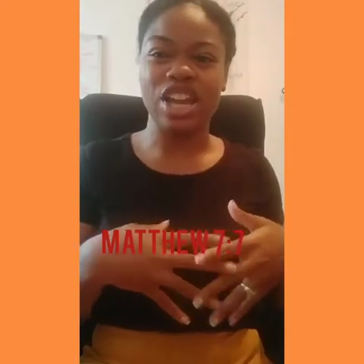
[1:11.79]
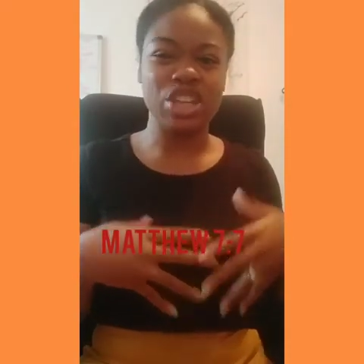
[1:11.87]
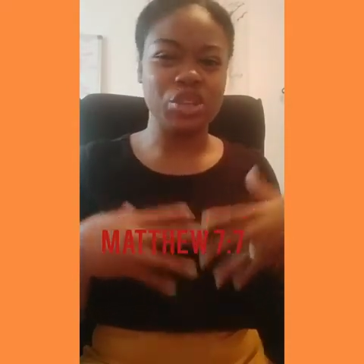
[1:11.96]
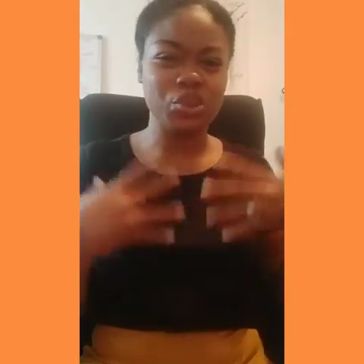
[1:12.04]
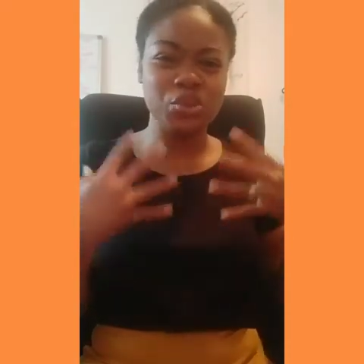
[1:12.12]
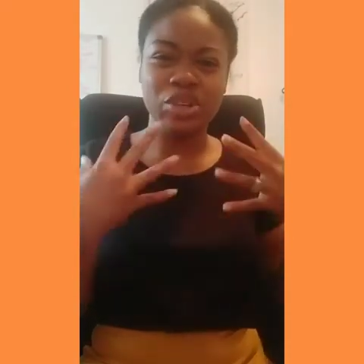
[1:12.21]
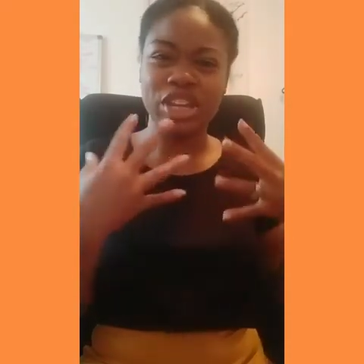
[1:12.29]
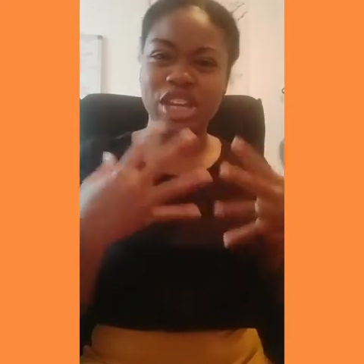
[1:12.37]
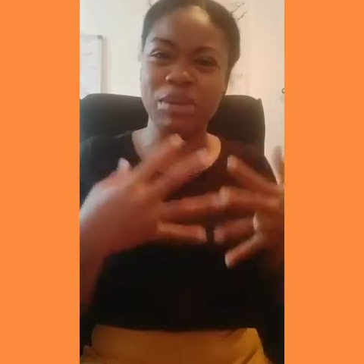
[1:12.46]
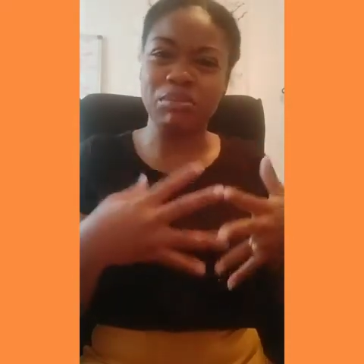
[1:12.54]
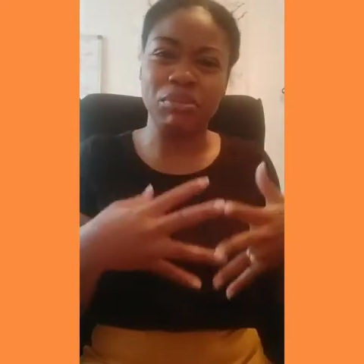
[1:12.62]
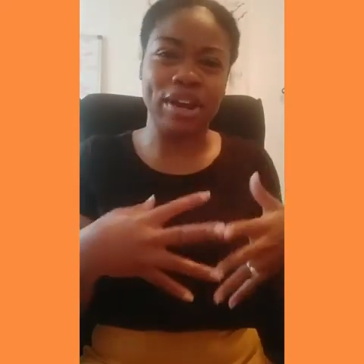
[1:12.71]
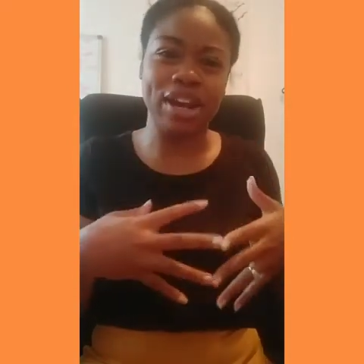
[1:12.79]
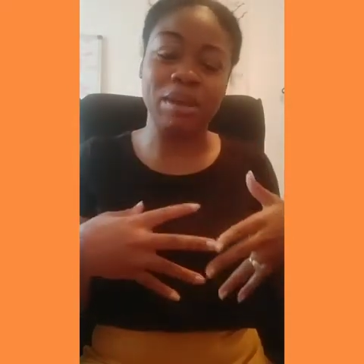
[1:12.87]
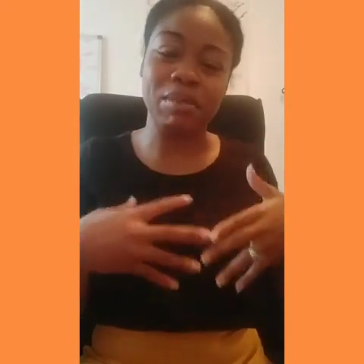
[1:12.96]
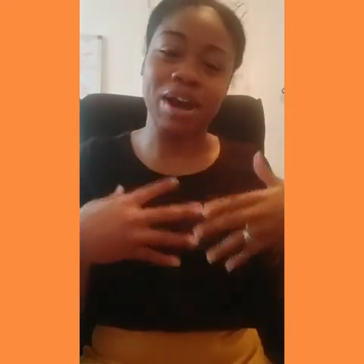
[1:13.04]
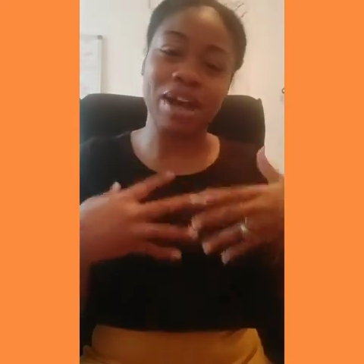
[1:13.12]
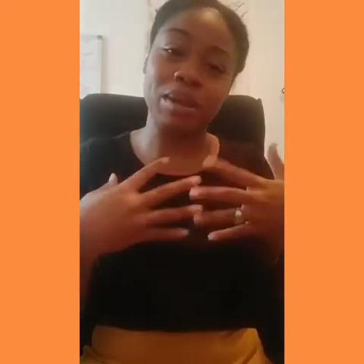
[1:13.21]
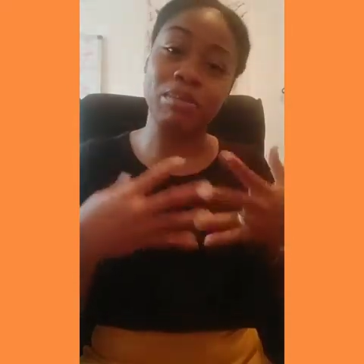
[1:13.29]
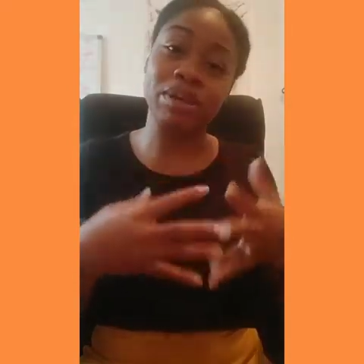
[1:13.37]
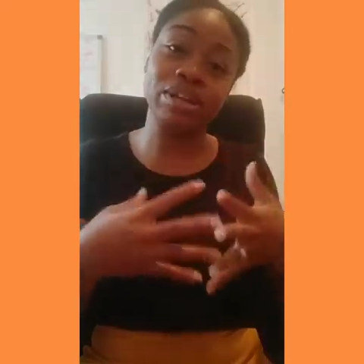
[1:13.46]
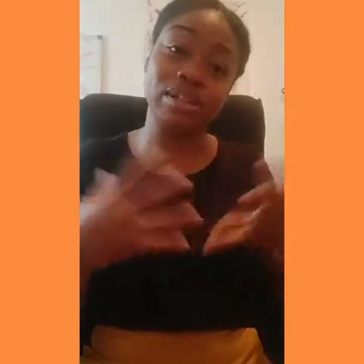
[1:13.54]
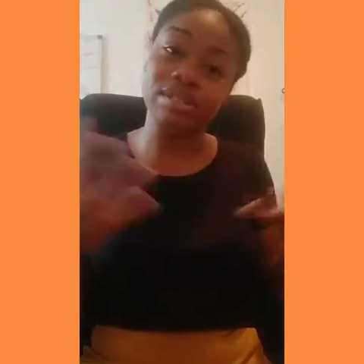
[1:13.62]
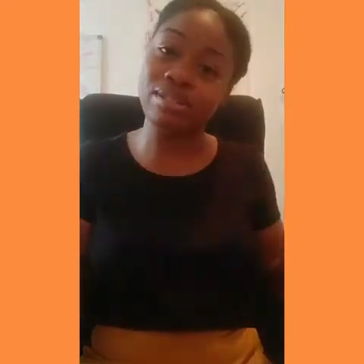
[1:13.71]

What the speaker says: and you keep praying about it, but